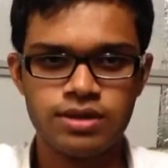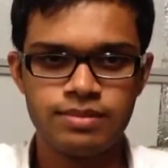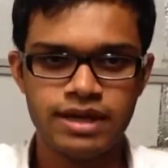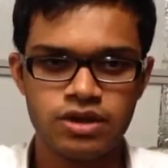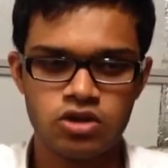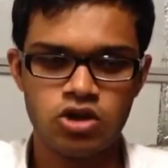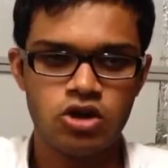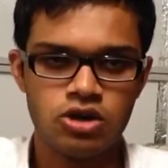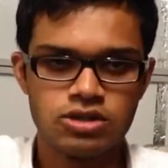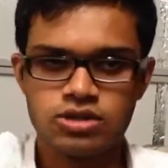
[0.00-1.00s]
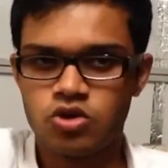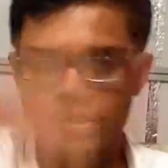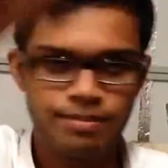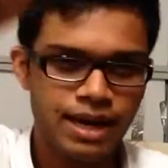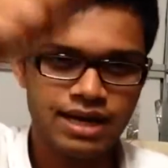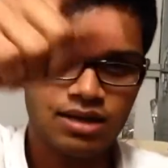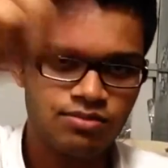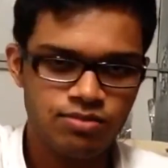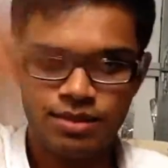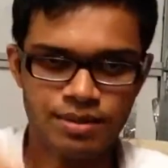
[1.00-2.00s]
getting on a horse, going battle,
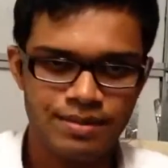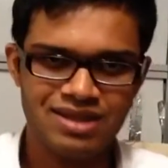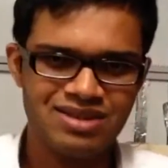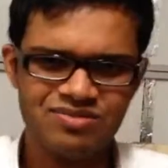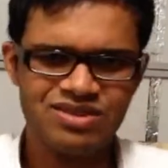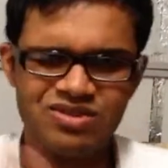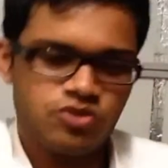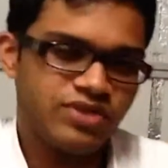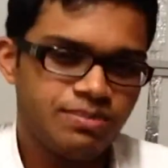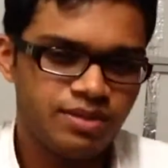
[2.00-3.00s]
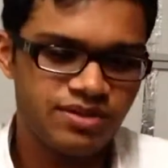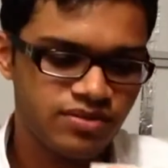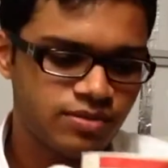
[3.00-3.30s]
coming back. Like, it was very brief,